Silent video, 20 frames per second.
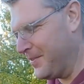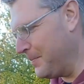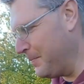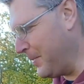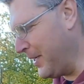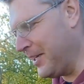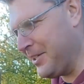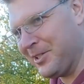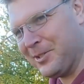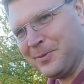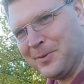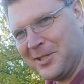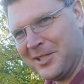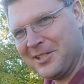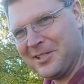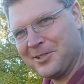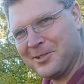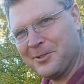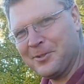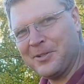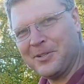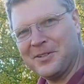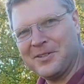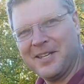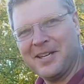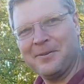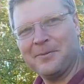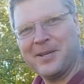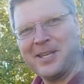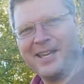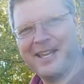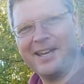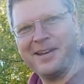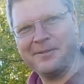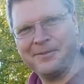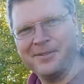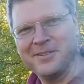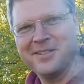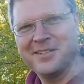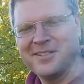But I just wanted to show you that we have
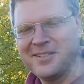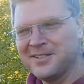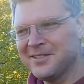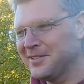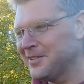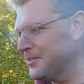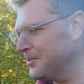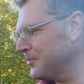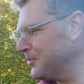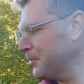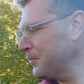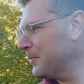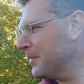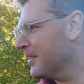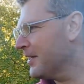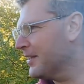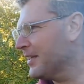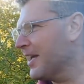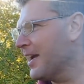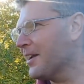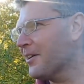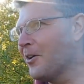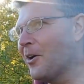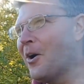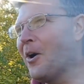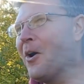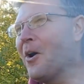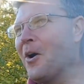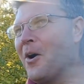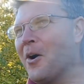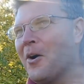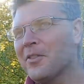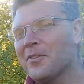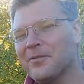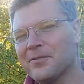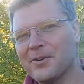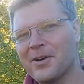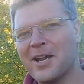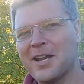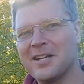some, and not all the
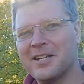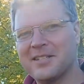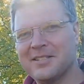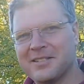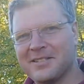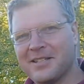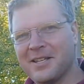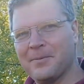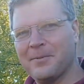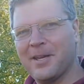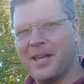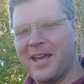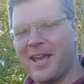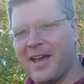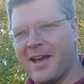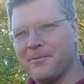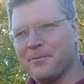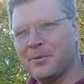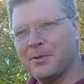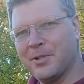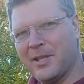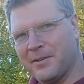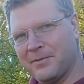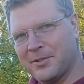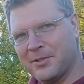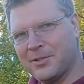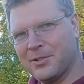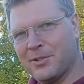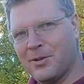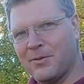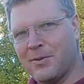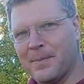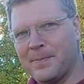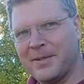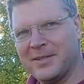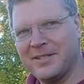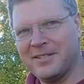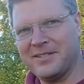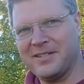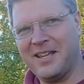varieties that we have will ever show up
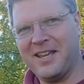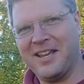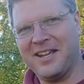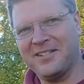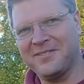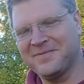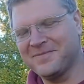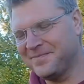at the stand.